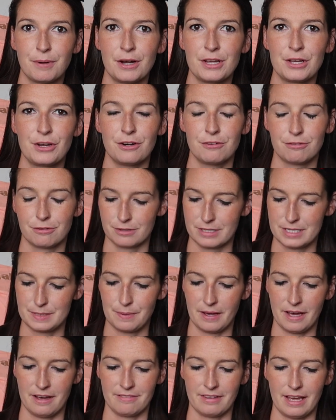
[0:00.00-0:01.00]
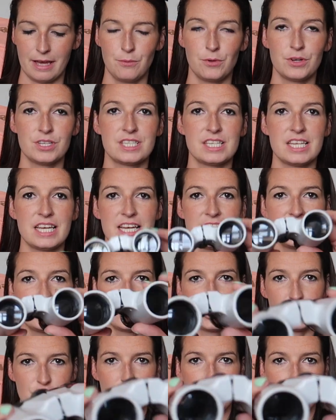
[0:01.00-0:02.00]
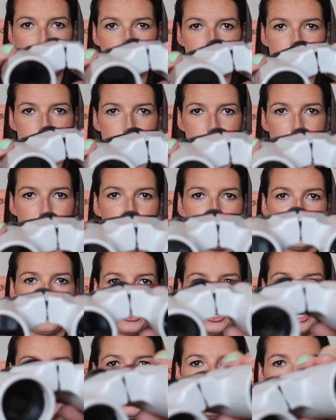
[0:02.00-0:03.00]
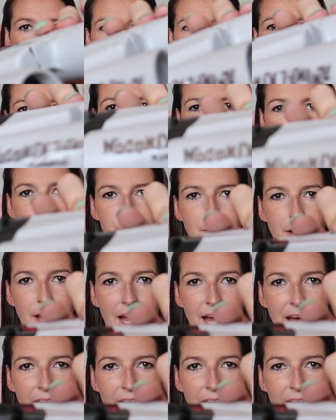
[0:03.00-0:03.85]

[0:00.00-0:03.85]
Brody got for his birthday was these cute binoculars from